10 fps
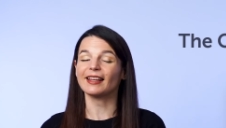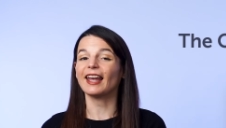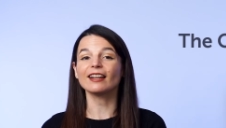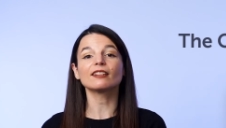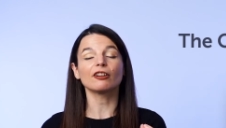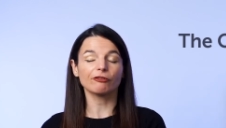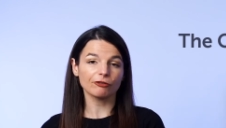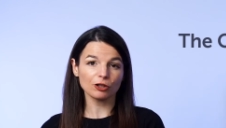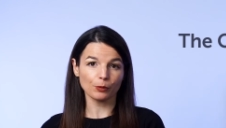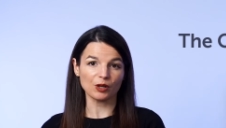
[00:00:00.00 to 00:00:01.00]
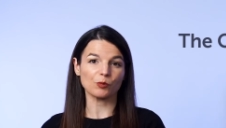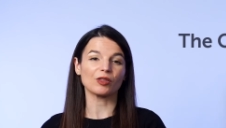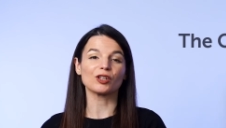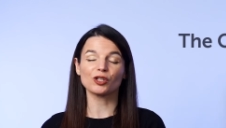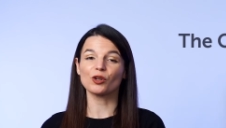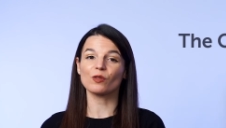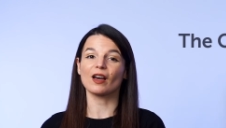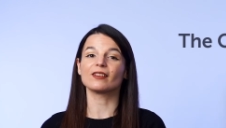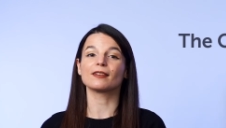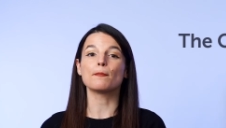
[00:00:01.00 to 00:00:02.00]
and get fluent with the
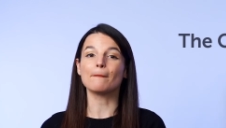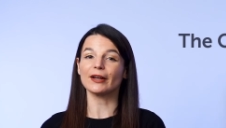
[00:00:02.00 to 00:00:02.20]
2,000